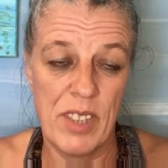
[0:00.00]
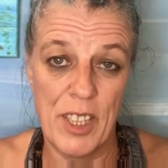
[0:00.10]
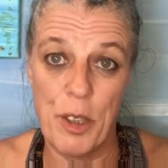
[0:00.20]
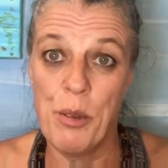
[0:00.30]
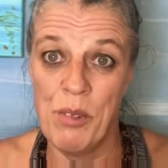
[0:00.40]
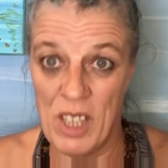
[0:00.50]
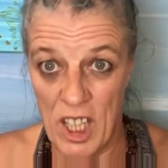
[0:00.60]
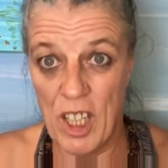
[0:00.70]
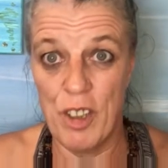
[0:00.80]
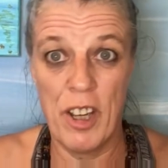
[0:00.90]
that you
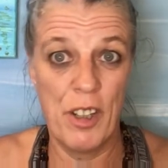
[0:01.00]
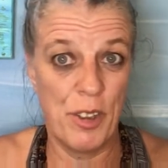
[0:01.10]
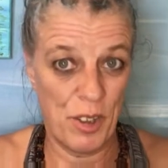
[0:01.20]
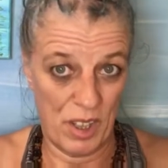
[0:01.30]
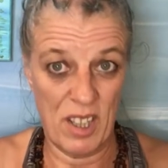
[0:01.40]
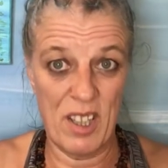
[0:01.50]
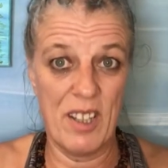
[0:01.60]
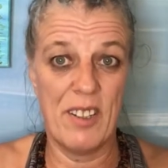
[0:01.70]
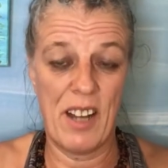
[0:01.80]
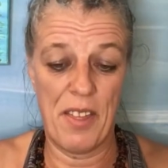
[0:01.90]
need to
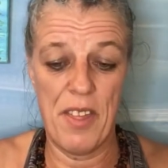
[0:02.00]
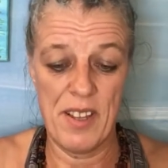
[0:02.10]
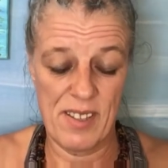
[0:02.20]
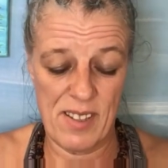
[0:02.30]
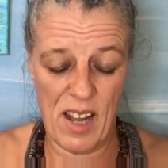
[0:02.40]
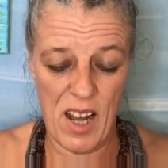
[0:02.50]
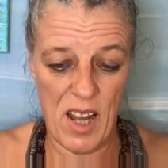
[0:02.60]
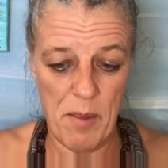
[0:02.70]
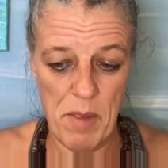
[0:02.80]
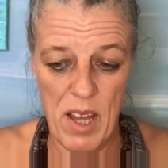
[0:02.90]
hear at this
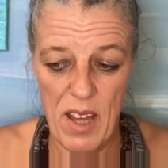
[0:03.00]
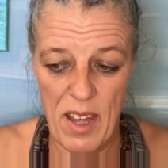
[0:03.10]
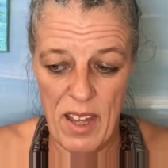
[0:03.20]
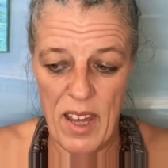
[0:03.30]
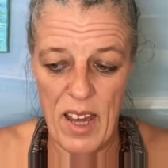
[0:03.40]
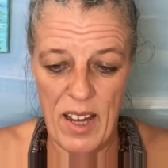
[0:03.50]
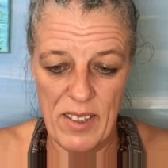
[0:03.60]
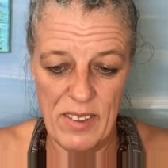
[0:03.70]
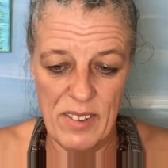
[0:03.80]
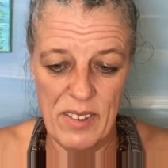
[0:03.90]
time,
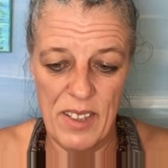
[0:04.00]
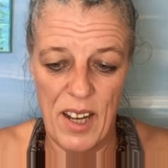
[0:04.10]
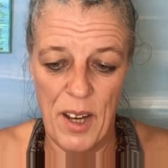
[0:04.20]
and